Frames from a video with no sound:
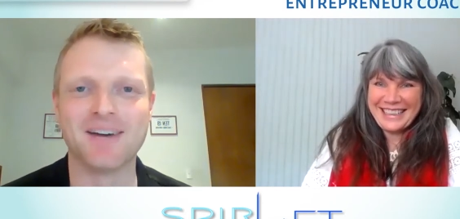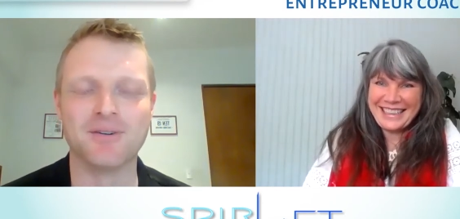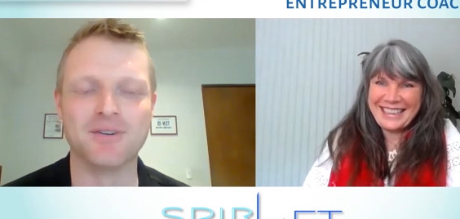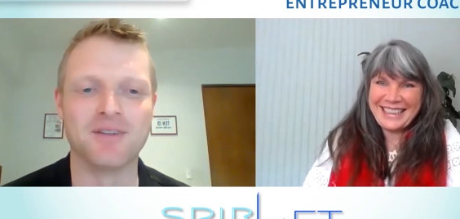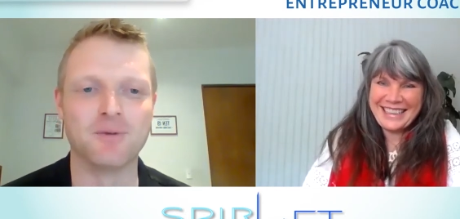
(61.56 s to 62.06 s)
Speaker 1: I
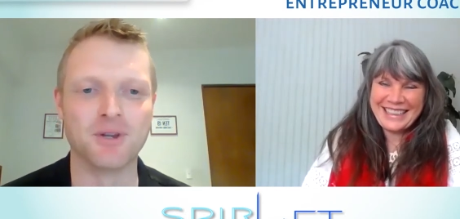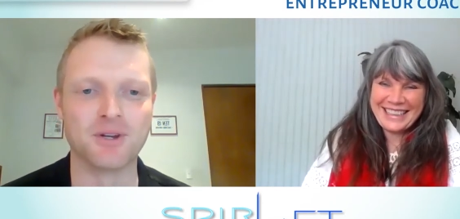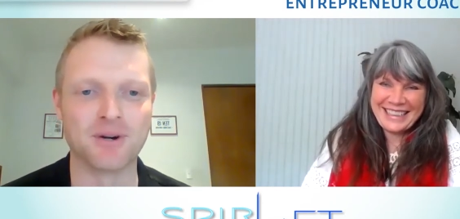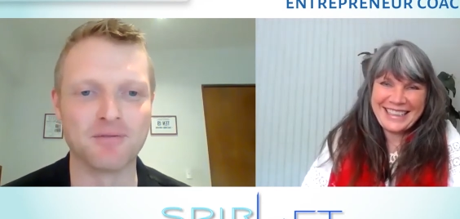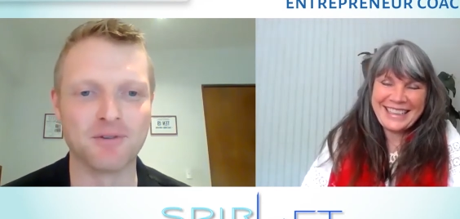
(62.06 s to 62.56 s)
was, I'm really
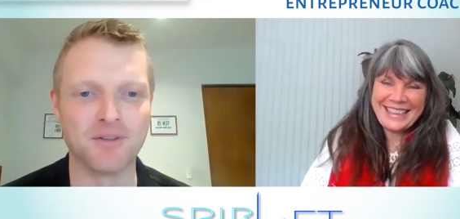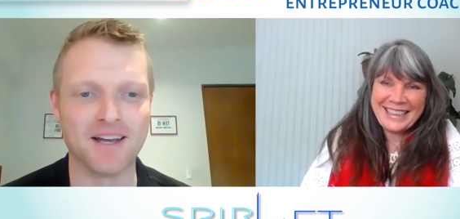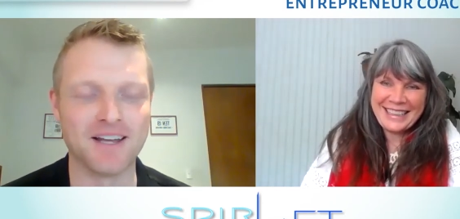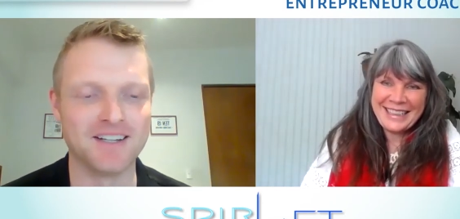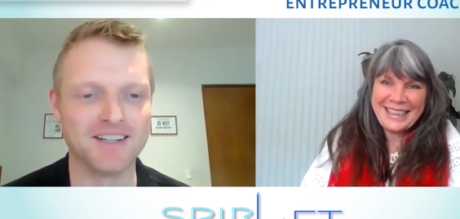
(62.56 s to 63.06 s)
grateful
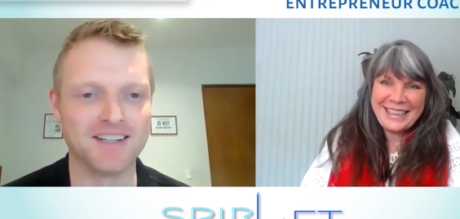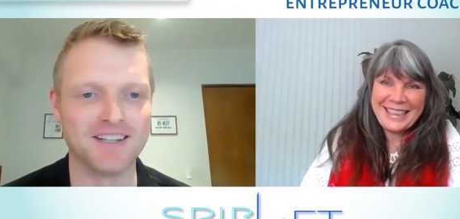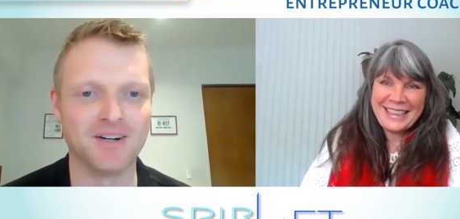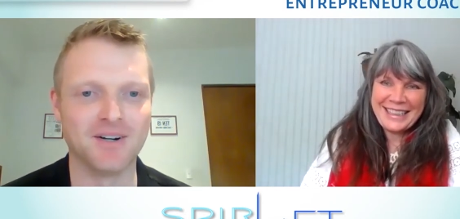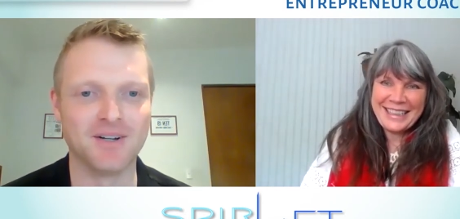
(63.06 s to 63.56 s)
that, you
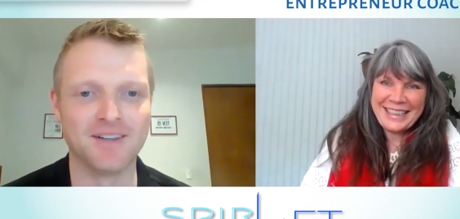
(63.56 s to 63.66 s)
know,